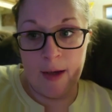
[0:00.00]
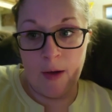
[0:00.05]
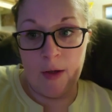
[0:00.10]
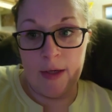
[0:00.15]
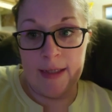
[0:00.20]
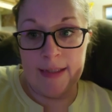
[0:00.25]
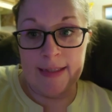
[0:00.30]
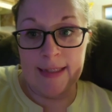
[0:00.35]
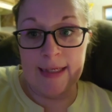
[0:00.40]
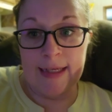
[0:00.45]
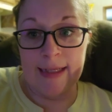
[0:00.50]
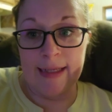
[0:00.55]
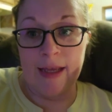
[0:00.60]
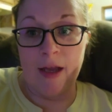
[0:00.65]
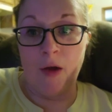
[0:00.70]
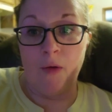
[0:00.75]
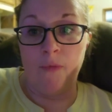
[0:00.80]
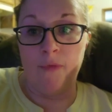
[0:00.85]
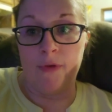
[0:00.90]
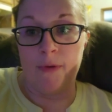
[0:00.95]
He's getting
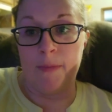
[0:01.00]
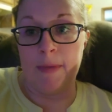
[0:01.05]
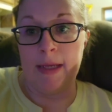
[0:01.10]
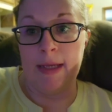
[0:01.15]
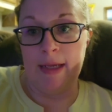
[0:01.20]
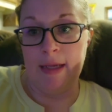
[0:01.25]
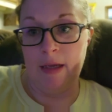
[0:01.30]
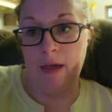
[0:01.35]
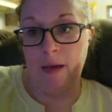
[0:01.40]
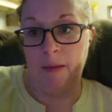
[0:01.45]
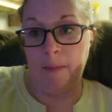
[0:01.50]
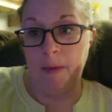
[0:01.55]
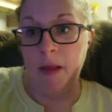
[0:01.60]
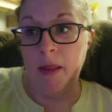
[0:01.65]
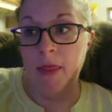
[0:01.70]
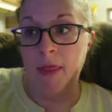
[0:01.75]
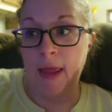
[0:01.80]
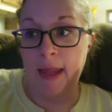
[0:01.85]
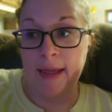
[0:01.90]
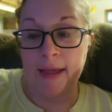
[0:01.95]
help from him.
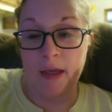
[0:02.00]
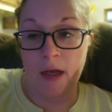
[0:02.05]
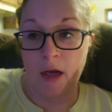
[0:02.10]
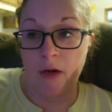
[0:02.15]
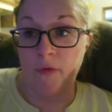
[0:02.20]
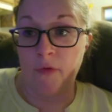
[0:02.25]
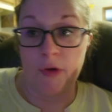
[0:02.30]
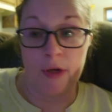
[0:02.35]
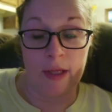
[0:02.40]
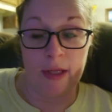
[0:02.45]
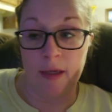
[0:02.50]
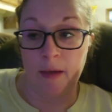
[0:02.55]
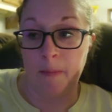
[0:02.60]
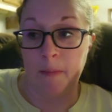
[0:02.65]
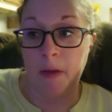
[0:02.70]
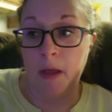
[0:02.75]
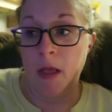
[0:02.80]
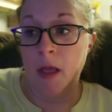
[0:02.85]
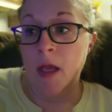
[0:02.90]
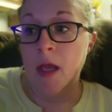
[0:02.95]
Thank God for him.
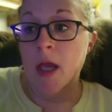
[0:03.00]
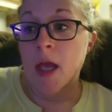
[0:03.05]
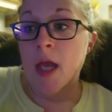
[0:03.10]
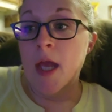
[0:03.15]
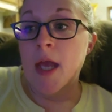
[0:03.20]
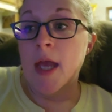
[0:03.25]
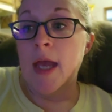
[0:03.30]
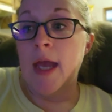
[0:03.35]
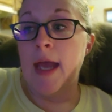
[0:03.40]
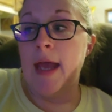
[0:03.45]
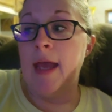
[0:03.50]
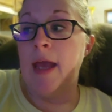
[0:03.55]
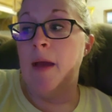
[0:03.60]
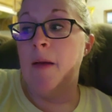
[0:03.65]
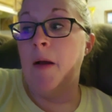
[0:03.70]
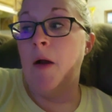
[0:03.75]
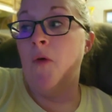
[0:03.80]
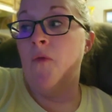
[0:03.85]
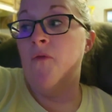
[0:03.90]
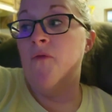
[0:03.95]

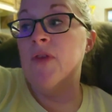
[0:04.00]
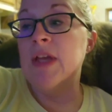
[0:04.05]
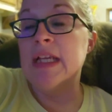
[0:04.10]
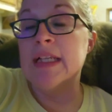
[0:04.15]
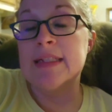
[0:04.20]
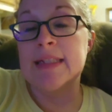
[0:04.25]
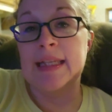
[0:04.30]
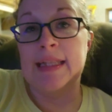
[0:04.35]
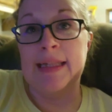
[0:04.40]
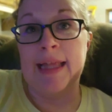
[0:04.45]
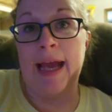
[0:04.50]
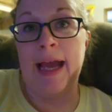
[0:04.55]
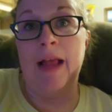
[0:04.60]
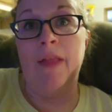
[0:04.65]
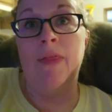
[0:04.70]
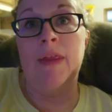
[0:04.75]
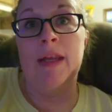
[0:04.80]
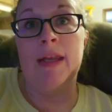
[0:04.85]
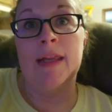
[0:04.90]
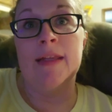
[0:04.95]
And on fixing that.
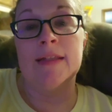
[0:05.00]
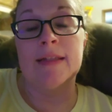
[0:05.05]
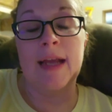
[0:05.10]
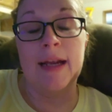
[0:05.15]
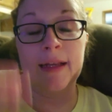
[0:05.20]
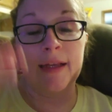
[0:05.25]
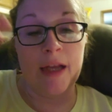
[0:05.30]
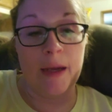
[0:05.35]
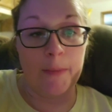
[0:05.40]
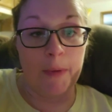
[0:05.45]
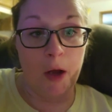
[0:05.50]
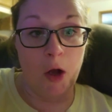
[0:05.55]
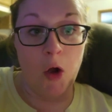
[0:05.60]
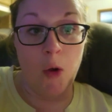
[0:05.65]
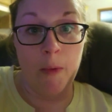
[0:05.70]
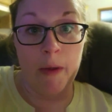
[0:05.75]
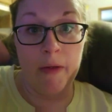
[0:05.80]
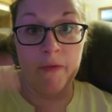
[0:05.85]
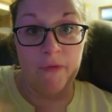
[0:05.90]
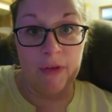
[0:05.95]
And then he's got to come
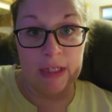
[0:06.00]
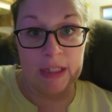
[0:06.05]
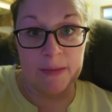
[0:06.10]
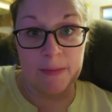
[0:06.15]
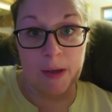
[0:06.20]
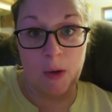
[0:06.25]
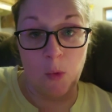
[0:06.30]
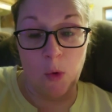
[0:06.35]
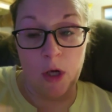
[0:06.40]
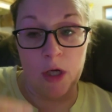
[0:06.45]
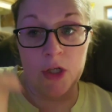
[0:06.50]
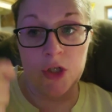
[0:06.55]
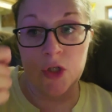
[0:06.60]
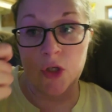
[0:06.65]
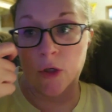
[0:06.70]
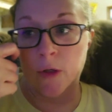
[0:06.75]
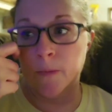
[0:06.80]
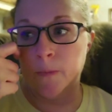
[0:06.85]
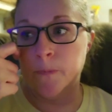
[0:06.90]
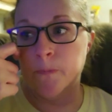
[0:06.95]
home and fix my
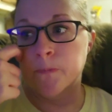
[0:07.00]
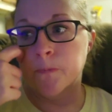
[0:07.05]
washer.